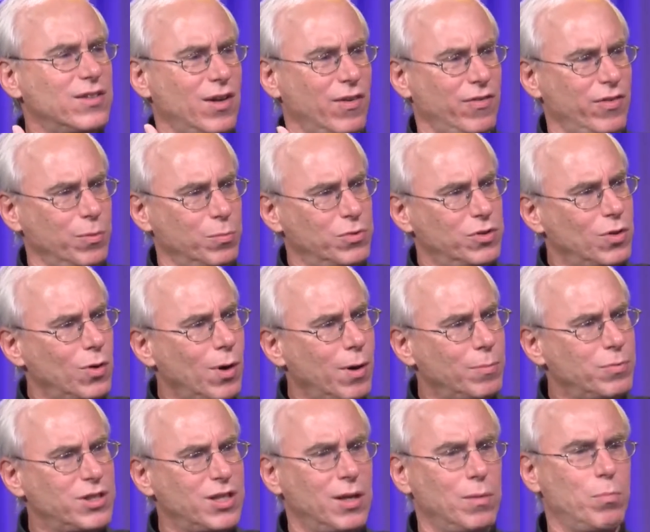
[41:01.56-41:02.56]

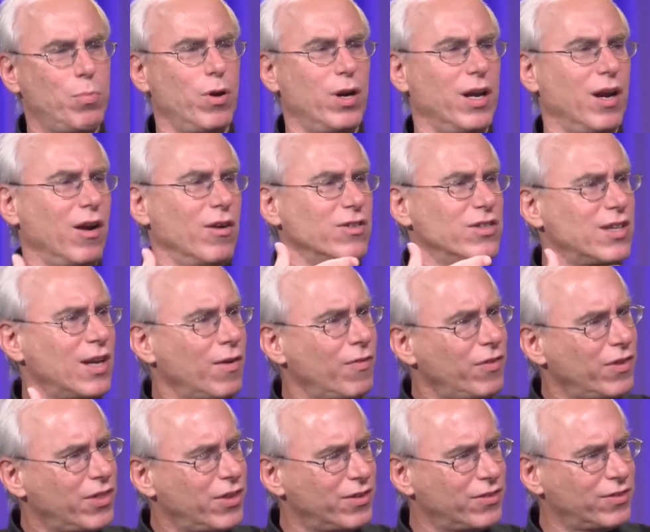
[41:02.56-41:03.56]
self-absorption, putting
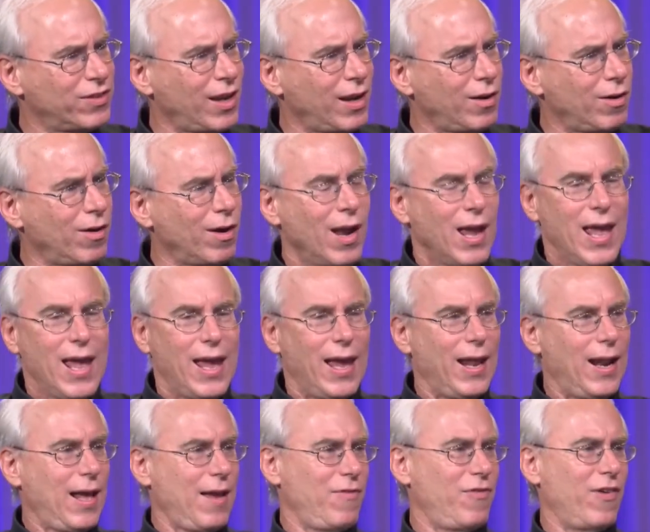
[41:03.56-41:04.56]
ourselves at the center,
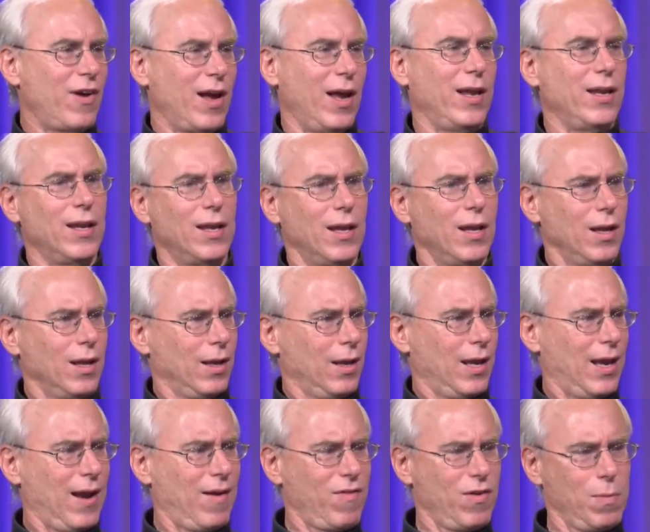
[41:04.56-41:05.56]
and I find
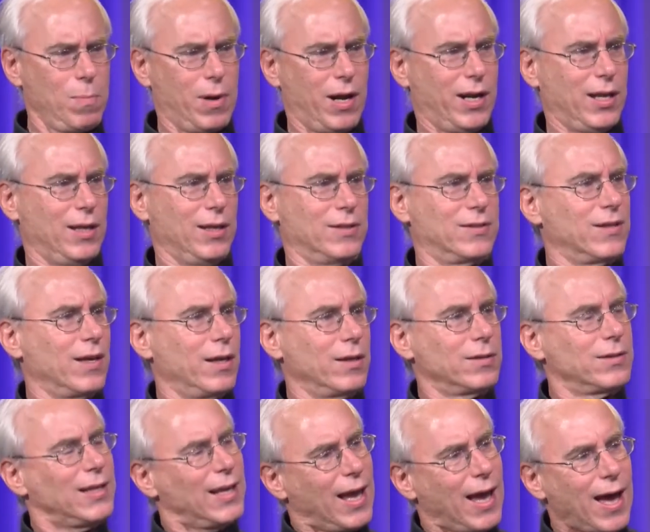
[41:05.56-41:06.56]
everybody
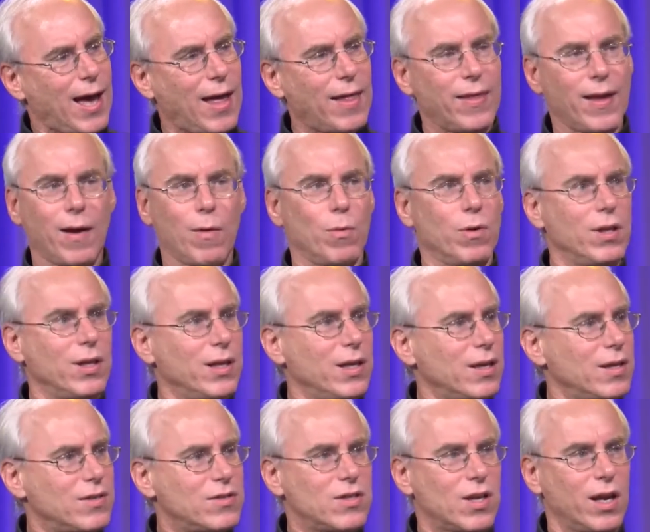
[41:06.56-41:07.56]
says, "Yeah, that really
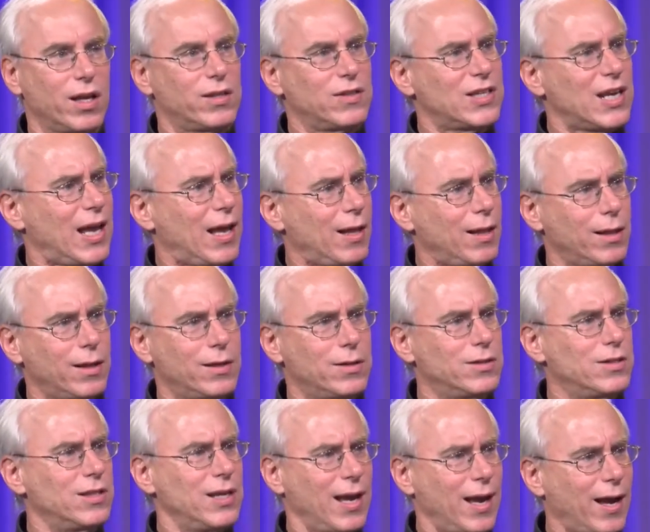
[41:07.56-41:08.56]
is a
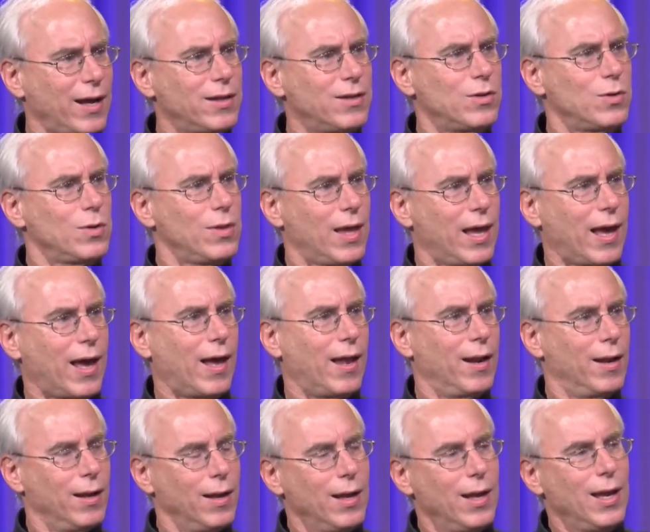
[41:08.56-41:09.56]
challenge. Yeah, I do
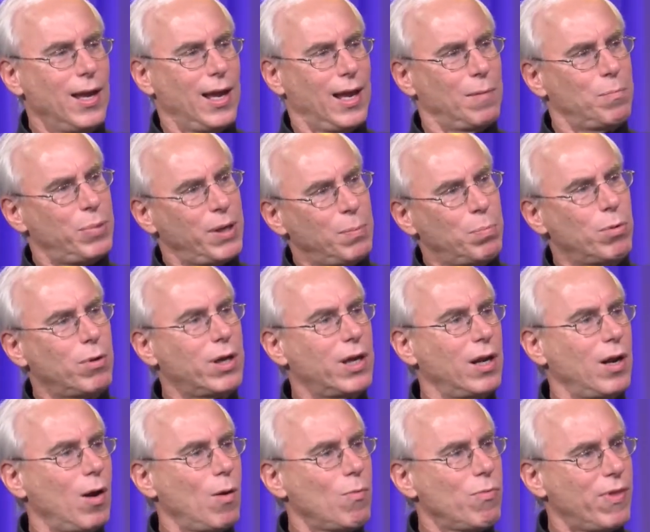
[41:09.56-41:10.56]
that." Hmm. And people
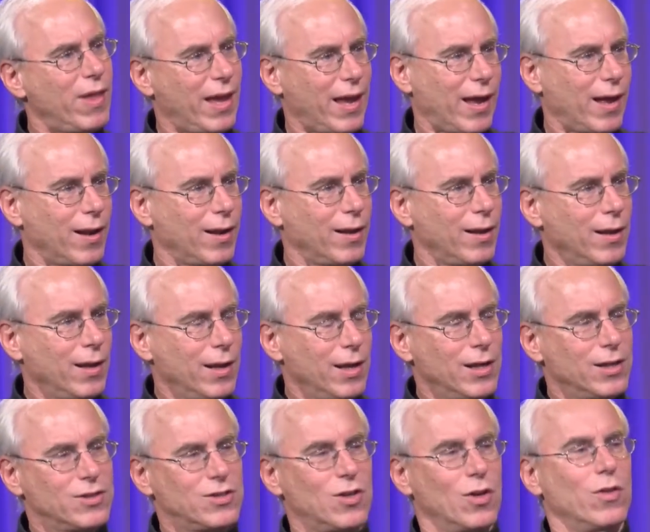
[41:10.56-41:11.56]
can own that.
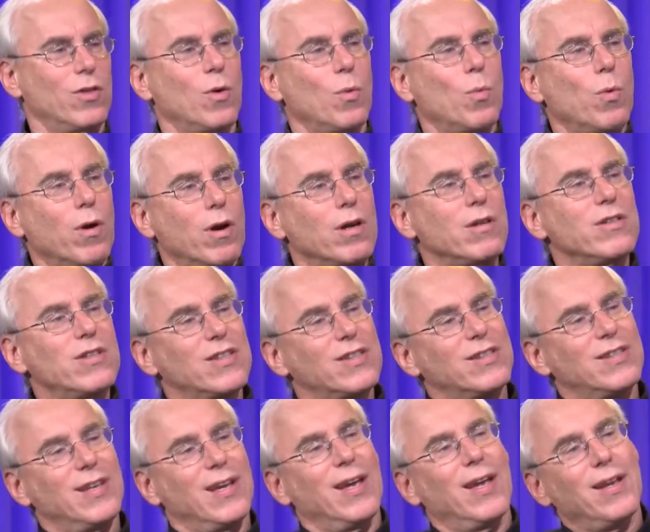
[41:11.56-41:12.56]
So the word
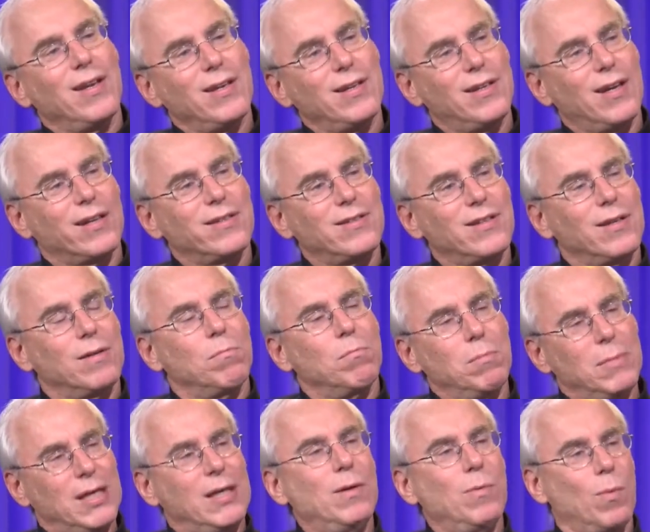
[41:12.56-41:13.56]
sin doesn't
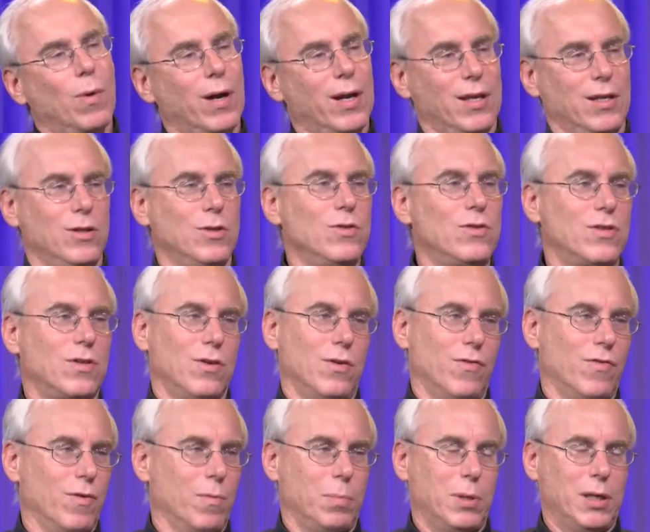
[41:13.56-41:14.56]
mean what it used
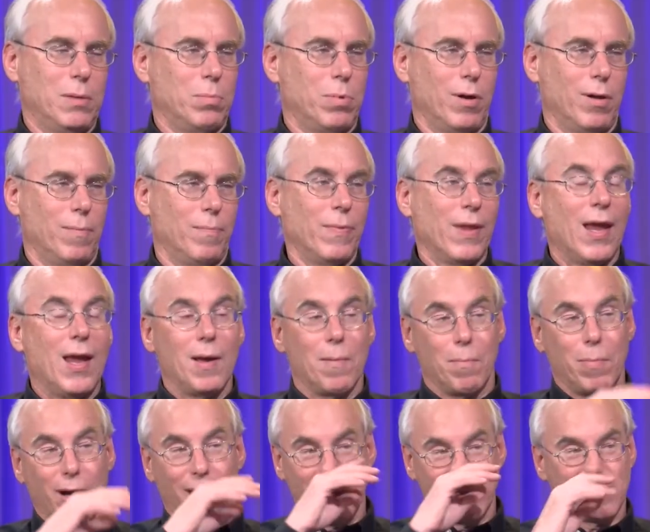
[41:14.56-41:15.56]
to for people,
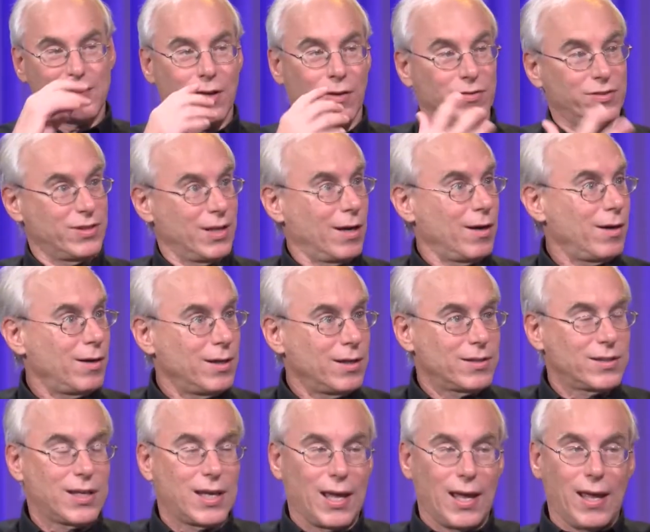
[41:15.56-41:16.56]
yeah. but
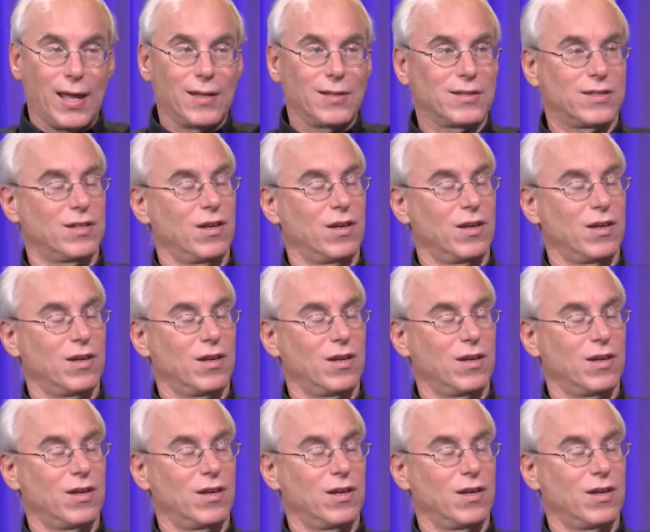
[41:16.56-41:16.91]
self-centeredness can,